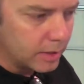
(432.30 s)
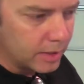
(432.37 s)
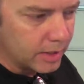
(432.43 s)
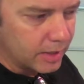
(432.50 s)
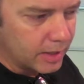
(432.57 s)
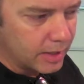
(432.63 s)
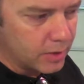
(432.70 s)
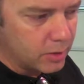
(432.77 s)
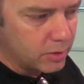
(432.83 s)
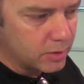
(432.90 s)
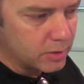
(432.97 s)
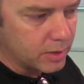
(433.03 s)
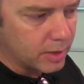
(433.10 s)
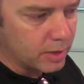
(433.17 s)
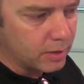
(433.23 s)
I
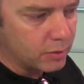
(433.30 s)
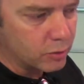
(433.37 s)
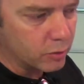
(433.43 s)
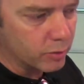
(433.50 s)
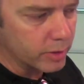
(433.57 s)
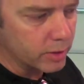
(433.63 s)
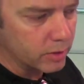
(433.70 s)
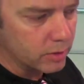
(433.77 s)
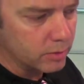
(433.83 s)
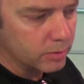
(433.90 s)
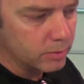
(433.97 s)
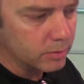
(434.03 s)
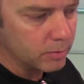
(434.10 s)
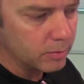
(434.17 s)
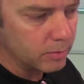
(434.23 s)
used a drill
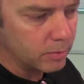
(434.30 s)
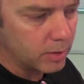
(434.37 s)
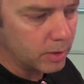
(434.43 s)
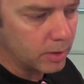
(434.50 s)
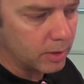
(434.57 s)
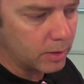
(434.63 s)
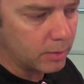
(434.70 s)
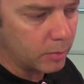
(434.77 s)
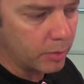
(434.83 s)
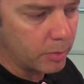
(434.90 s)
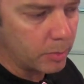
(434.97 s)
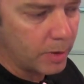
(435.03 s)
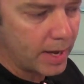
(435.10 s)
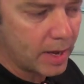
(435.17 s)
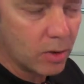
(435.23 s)
with a
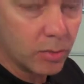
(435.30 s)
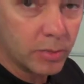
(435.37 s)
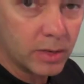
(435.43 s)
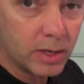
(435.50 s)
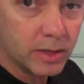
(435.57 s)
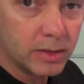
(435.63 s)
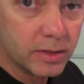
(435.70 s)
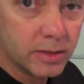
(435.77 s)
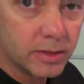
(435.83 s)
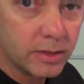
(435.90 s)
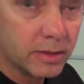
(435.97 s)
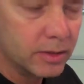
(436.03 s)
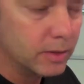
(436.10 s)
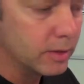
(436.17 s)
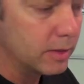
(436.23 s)
paddle bit
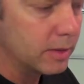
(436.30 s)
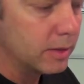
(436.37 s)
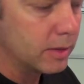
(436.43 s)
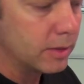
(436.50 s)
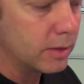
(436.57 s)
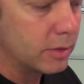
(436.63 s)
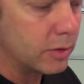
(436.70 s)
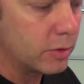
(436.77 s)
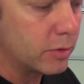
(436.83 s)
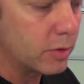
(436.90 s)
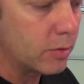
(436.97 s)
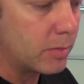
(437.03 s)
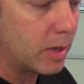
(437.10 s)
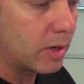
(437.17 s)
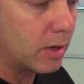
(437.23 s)
to drill
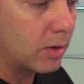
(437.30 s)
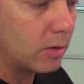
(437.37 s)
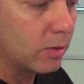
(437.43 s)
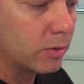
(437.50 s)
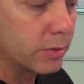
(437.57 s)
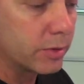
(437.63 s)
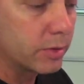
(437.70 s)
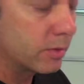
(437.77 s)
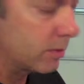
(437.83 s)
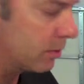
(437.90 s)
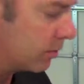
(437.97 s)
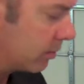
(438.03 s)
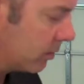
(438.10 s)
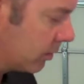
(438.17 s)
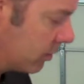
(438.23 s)
my holes
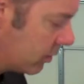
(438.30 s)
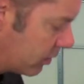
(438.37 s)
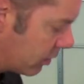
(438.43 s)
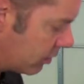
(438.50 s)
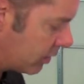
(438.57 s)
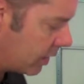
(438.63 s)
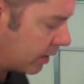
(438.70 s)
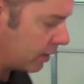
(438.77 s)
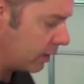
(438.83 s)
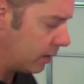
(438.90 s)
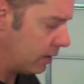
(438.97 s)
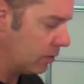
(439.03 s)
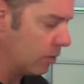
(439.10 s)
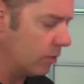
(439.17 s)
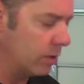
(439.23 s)
so that
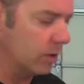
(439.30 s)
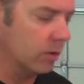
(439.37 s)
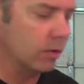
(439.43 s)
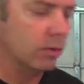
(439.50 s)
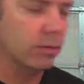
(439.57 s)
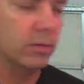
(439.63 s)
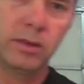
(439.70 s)
it will